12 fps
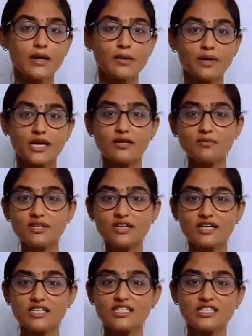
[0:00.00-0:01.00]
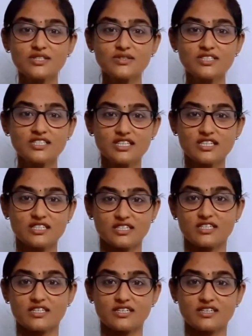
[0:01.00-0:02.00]
Welcome to Learning to
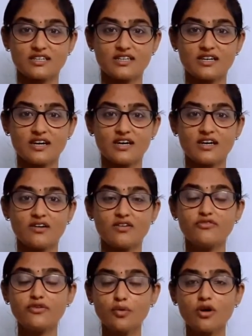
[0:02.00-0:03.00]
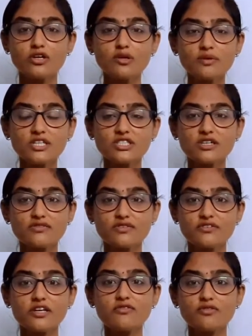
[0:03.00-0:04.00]
Engineer. If you want to measure
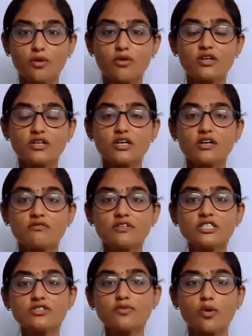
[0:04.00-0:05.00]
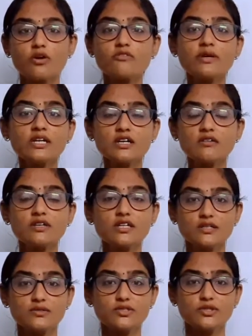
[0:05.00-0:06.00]
50 volt, which voltmeter will
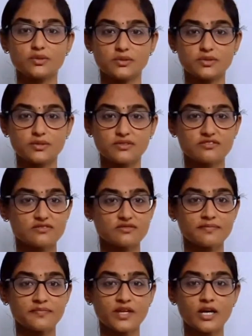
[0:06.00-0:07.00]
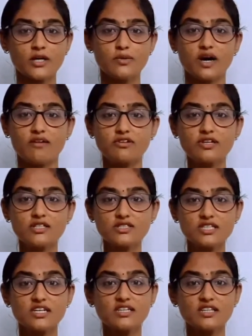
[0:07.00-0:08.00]
you choose? You have to
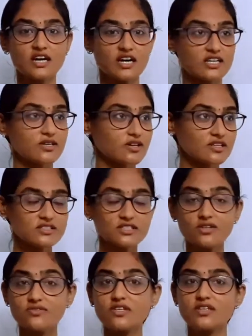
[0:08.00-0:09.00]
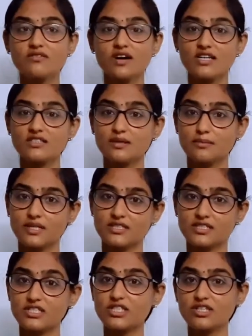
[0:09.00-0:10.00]
consider the accuracy of the device, the
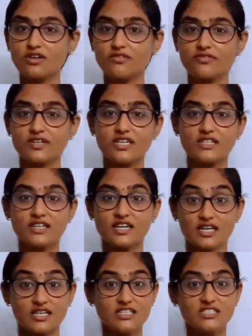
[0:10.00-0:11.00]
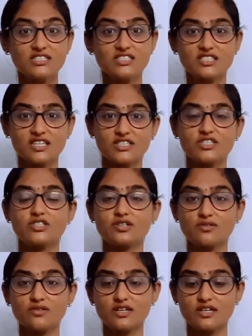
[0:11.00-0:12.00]
precision of it, the range,
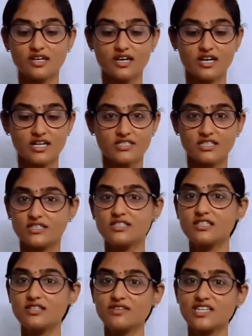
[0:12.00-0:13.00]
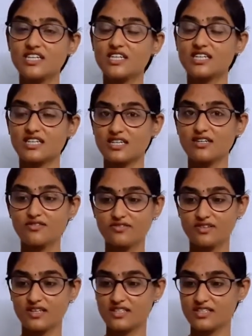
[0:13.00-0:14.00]
threshold, sensitivity,
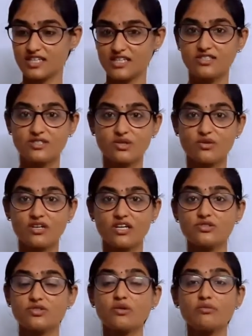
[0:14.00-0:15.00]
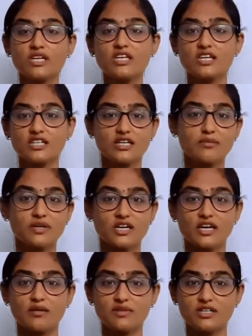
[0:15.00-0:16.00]
drift and dead zone and so many other
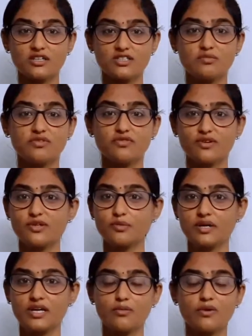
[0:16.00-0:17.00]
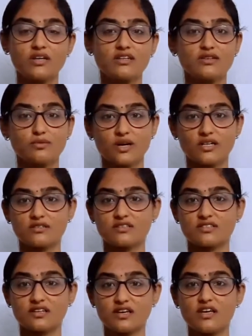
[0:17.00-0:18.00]
parameters before you pick one device.
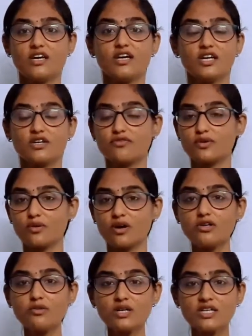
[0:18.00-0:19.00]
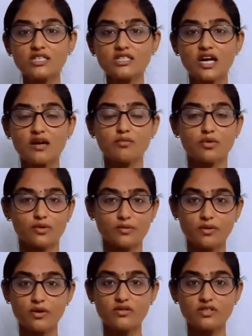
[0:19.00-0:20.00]
If you want to understand more
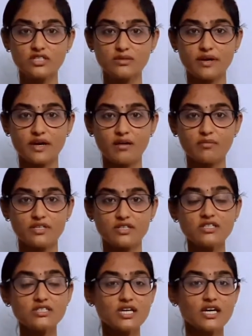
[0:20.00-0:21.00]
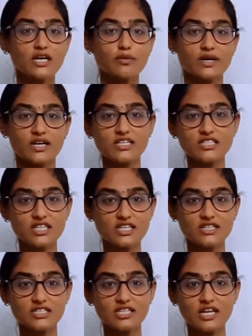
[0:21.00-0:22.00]
about these parameters, quickly
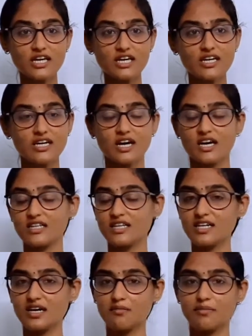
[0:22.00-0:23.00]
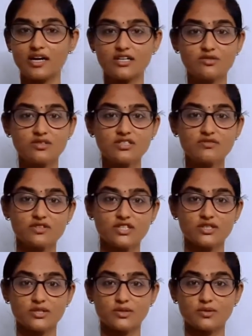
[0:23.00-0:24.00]
check this link and then come back to this
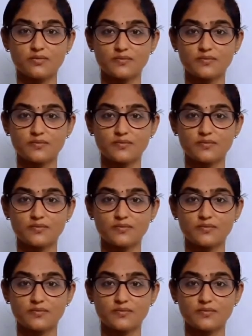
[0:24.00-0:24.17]
video.